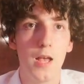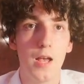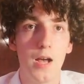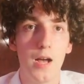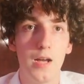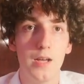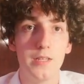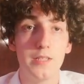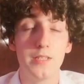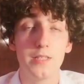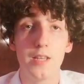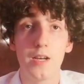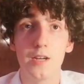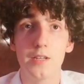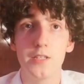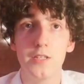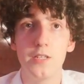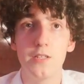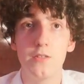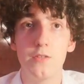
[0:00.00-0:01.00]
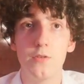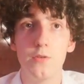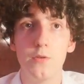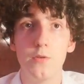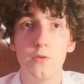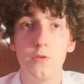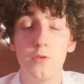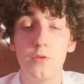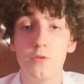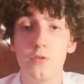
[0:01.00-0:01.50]
I started
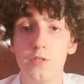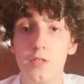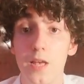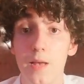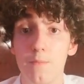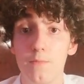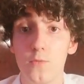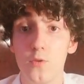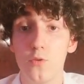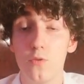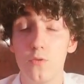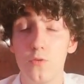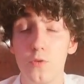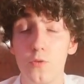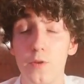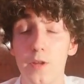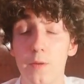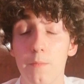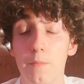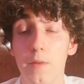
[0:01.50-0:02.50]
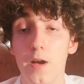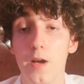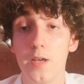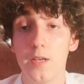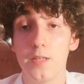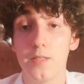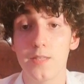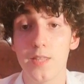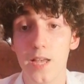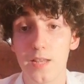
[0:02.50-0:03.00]
to use them during
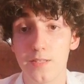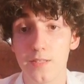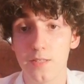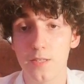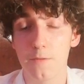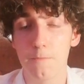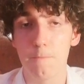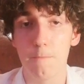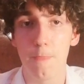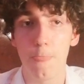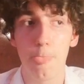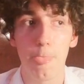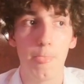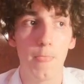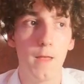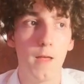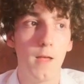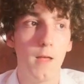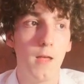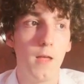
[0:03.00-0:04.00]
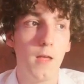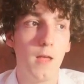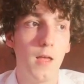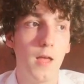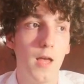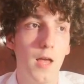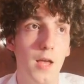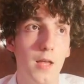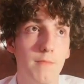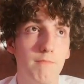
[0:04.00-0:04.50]
my test
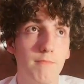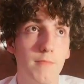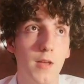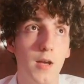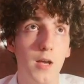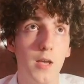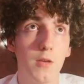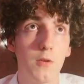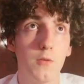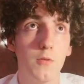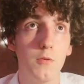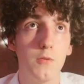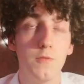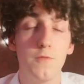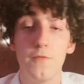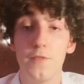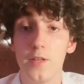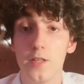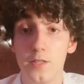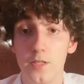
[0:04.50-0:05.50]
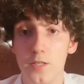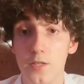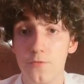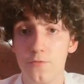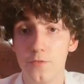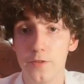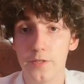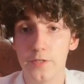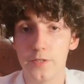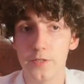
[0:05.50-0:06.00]
and I could feel the
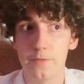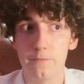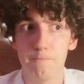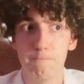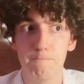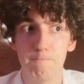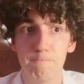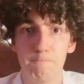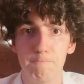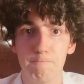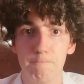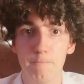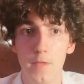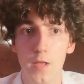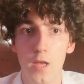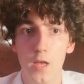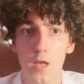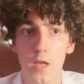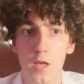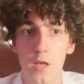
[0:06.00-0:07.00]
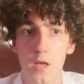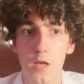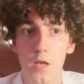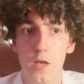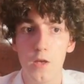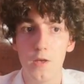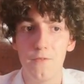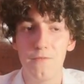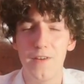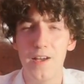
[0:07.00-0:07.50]
difference.
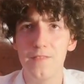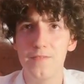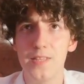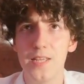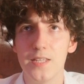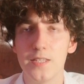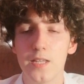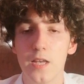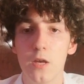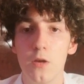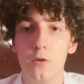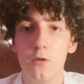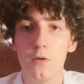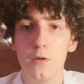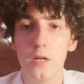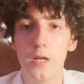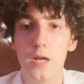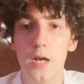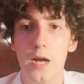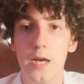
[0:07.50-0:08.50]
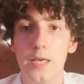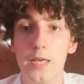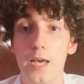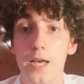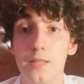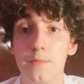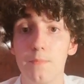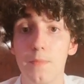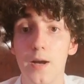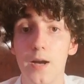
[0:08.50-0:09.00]
5 days ago, I
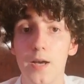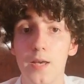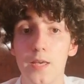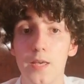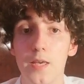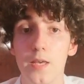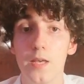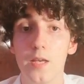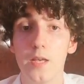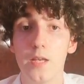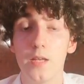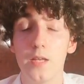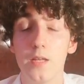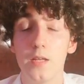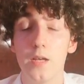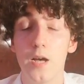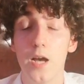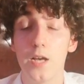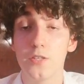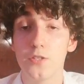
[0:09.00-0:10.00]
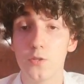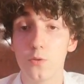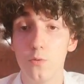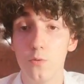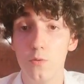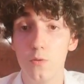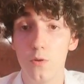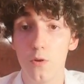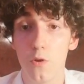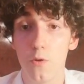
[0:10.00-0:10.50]
had my high
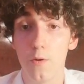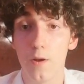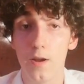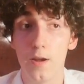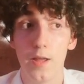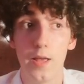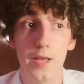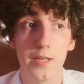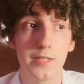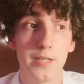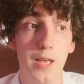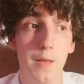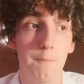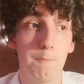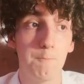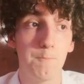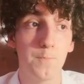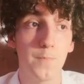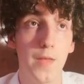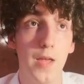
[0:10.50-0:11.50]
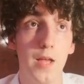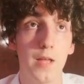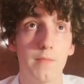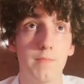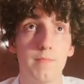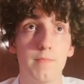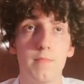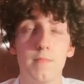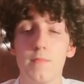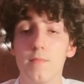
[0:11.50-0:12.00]
school oral exam
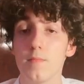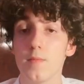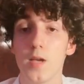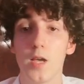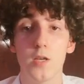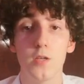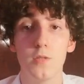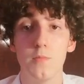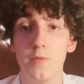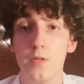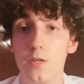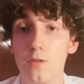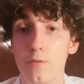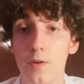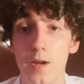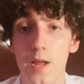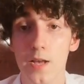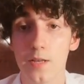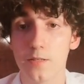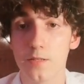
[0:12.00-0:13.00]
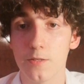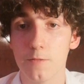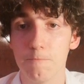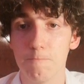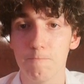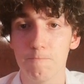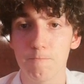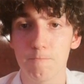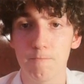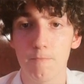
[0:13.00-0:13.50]
and I could be relaxed
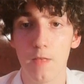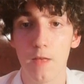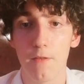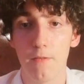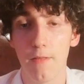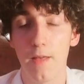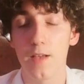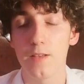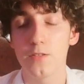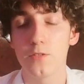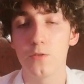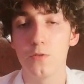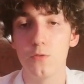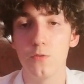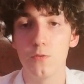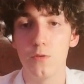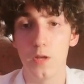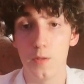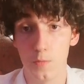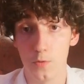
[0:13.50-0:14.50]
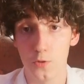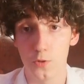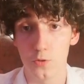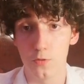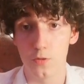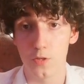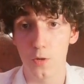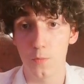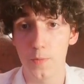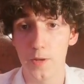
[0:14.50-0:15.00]
thanks to
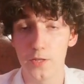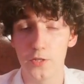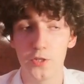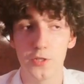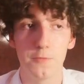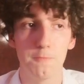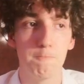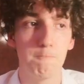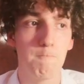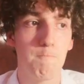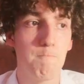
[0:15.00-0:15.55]
Emotion Taopatch.